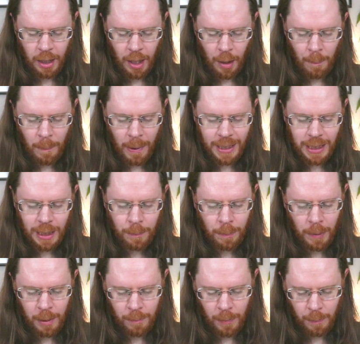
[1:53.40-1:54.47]
Blessed
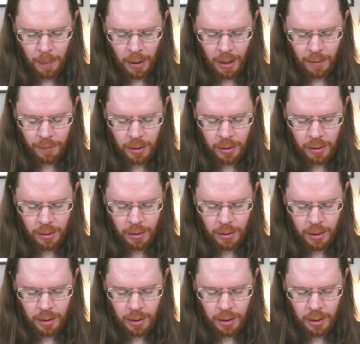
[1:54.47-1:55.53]
be my beloved.
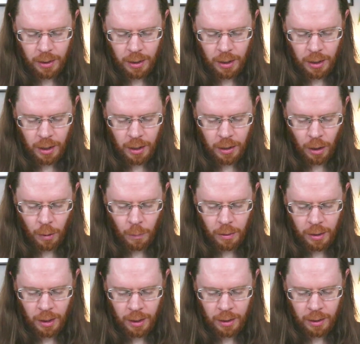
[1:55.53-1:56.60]
Go
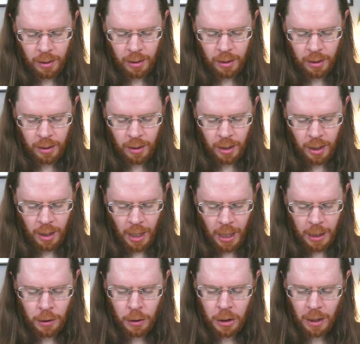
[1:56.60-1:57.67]
within,
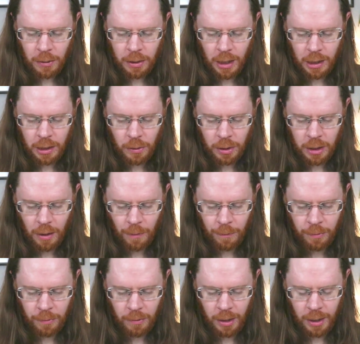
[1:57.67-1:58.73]
and you shall set yourself
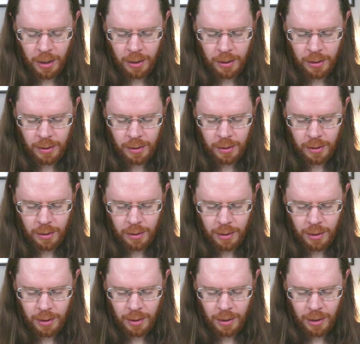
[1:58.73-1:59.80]
free.
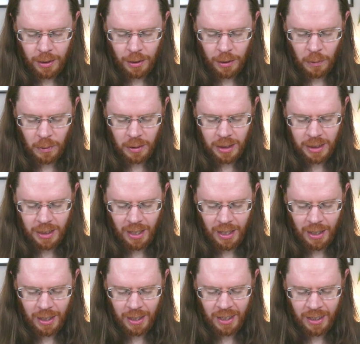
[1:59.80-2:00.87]
Yours
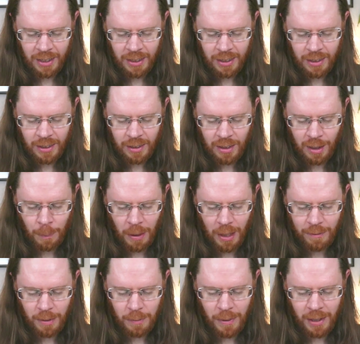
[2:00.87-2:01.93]
eternally, the
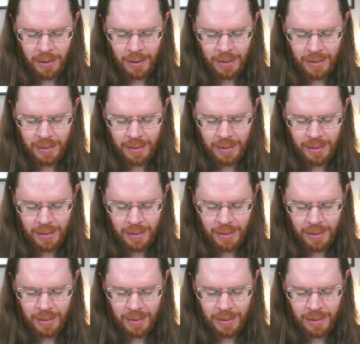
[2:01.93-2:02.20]
beloved mother.